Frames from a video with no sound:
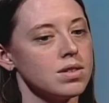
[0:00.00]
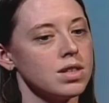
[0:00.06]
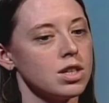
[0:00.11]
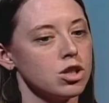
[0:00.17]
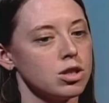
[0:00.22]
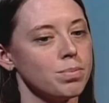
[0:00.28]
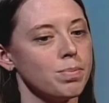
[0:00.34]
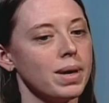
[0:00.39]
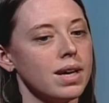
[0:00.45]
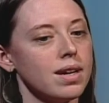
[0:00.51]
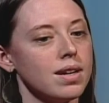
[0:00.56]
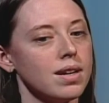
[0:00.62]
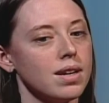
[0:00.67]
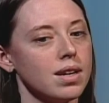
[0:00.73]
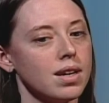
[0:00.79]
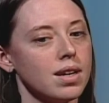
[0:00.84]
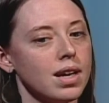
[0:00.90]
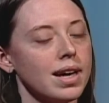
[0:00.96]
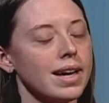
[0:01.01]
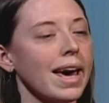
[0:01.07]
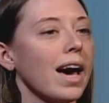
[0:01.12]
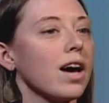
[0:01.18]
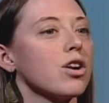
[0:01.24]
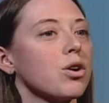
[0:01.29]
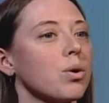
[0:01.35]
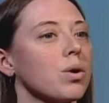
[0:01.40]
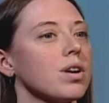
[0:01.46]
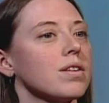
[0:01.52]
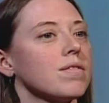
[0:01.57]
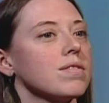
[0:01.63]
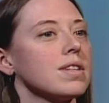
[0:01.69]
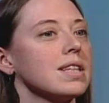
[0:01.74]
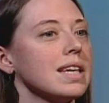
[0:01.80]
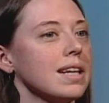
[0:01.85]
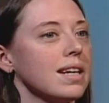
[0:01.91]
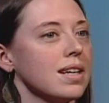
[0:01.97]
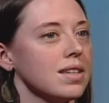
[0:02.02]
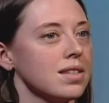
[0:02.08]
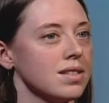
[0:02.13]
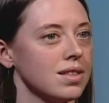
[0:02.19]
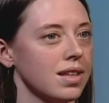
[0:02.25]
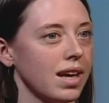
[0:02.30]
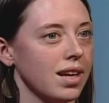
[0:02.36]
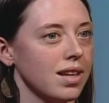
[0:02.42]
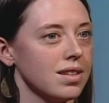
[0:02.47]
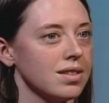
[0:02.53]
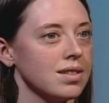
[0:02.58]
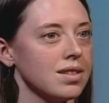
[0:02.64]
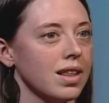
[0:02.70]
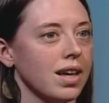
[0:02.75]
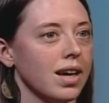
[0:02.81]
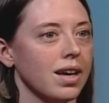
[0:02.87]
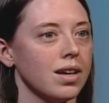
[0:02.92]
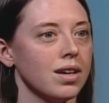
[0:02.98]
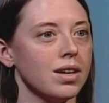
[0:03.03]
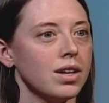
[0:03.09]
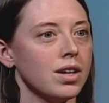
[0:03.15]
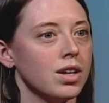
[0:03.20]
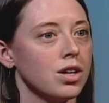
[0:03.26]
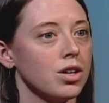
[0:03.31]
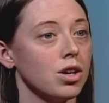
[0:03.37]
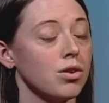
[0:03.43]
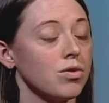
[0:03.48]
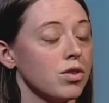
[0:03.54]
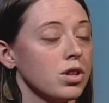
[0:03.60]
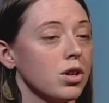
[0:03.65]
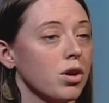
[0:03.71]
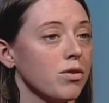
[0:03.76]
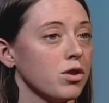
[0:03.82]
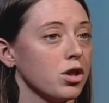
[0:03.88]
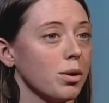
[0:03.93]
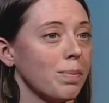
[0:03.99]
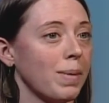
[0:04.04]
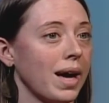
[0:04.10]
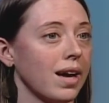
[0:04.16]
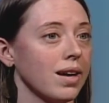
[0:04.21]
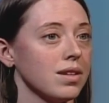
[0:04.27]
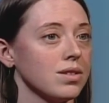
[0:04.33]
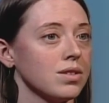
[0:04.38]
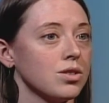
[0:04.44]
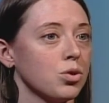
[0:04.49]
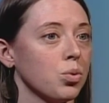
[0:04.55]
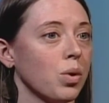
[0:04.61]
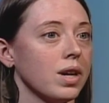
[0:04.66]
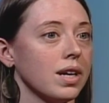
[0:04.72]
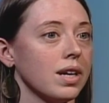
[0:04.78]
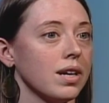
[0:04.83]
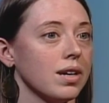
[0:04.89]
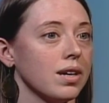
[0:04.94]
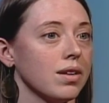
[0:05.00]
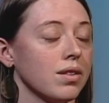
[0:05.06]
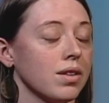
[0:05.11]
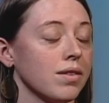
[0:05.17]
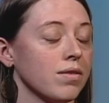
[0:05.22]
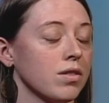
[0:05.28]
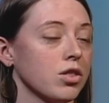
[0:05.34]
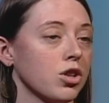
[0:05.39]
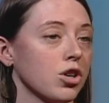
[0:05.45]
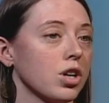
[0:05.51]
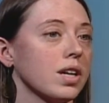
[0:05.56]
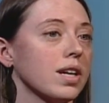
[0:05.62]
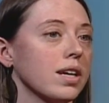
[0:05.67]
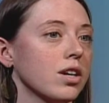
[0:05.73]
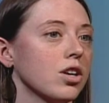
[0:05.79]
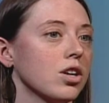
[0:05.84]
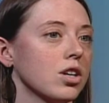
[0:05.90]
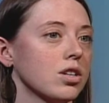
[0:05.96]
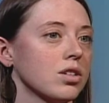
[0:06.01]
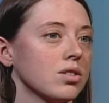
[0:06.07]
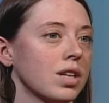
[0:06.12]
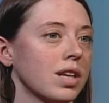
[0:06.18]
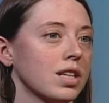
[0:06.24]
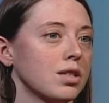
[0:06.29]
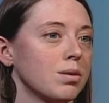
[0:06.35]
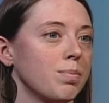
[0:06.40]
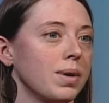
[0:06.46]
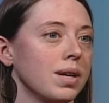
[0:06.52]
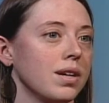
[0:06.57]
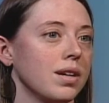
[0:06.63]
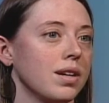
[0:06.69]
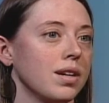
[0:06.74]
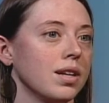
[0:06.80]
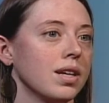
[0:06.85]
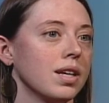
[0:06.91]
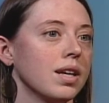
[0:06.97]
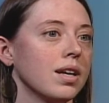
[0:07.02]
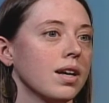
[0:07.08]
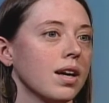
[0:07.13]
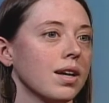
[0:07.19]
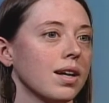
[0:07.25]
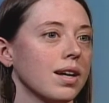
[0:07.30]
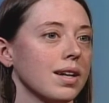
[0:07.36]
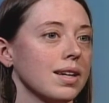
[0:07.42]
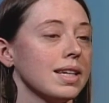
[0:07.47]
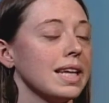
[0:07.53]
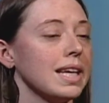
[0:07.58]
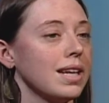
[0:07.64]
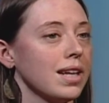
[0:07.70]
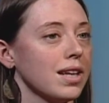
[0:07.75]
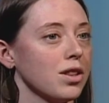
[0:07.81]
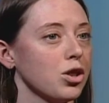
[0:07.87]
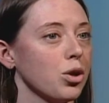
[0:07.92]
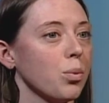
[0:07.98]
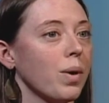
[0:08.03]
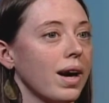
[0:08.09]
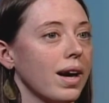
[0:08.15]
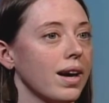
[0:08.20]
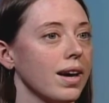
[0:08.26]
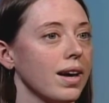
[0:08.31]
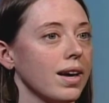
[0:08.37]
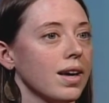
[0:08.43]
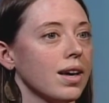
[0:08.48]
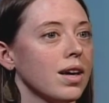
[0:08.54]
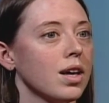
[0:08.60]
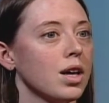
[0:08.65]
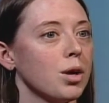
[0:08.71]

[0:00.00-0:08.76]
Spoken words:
there's been a category of leading states that really over the past 20, even 30 years has been leading the way.